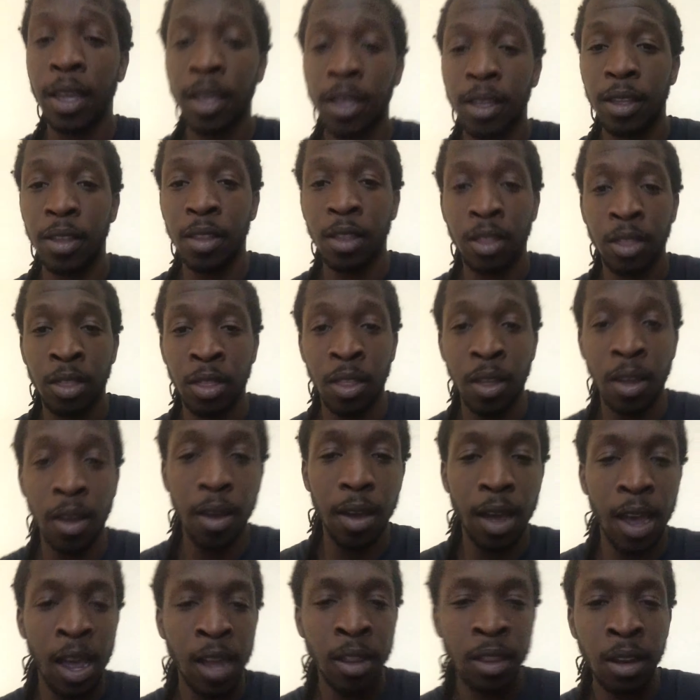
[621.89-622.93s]
the
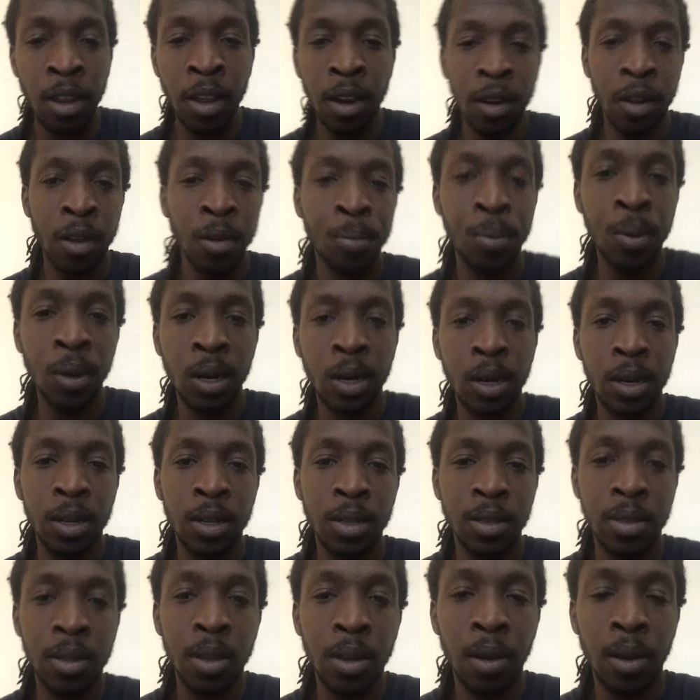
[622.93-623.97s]
athletic ability is
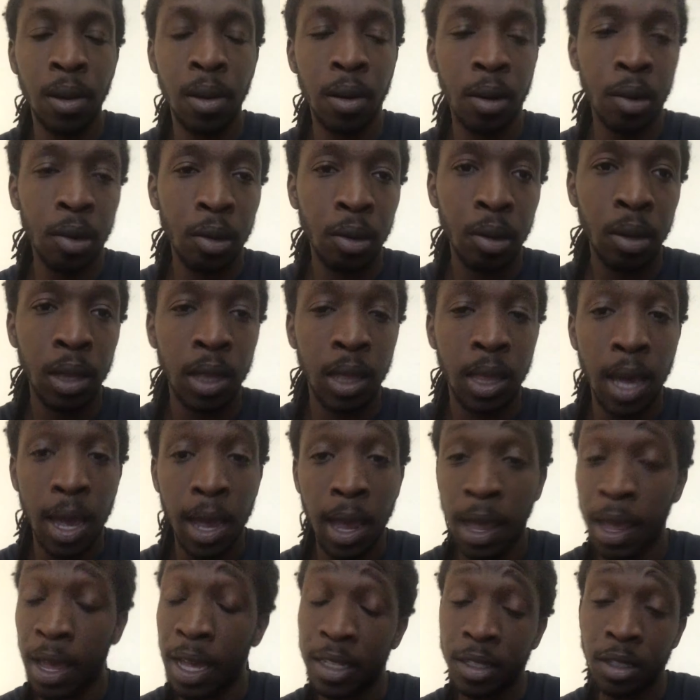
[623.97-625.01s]
there. The hands are
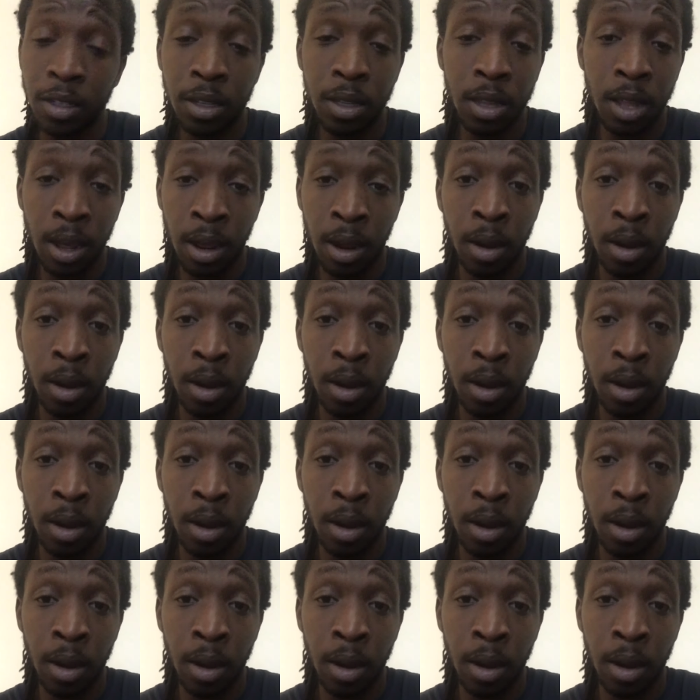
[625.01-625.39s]
there.